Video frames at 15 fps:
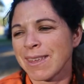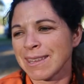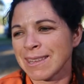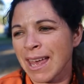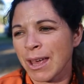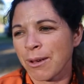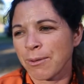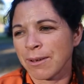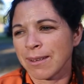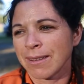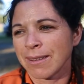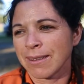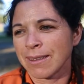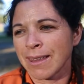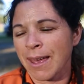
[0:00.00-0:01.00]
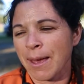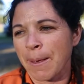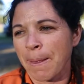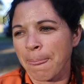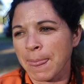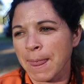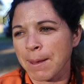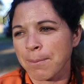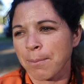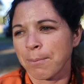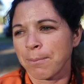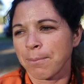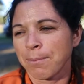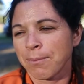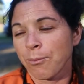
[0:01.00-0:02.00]
this, I was um,
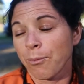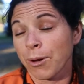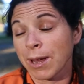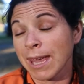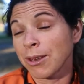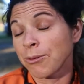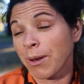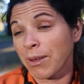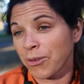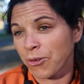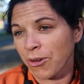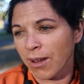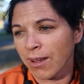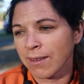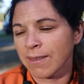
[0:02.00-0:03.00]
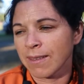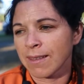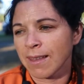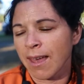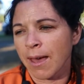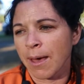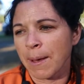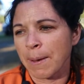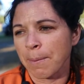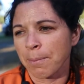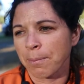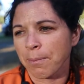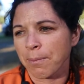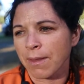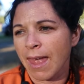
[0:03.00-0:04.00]
working in restaurants um,
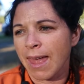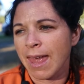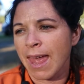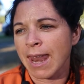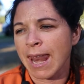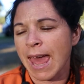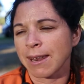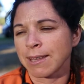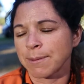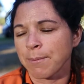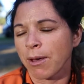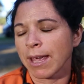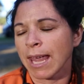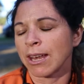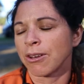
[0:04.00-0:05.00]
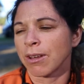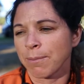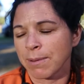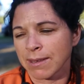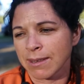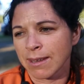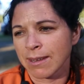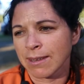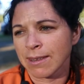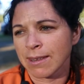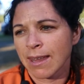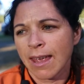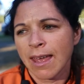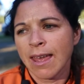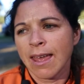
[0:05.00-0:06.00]
and I had a small catering business,
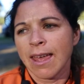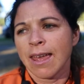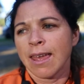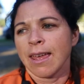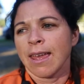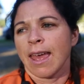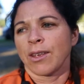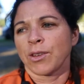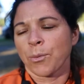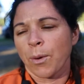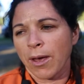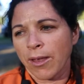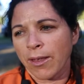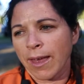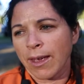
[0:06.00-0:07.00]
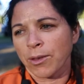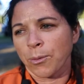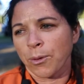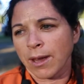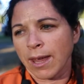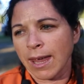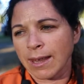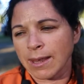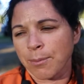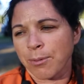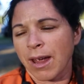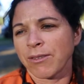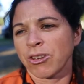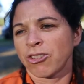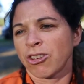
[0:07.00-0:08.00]
as well as working as a
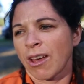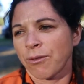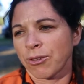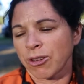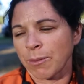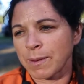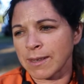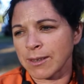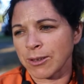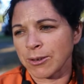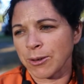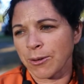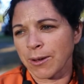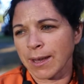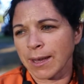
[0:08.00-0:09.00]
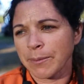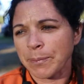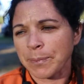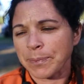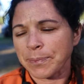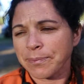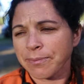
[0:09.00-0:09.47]
private chef, which I'm still doing.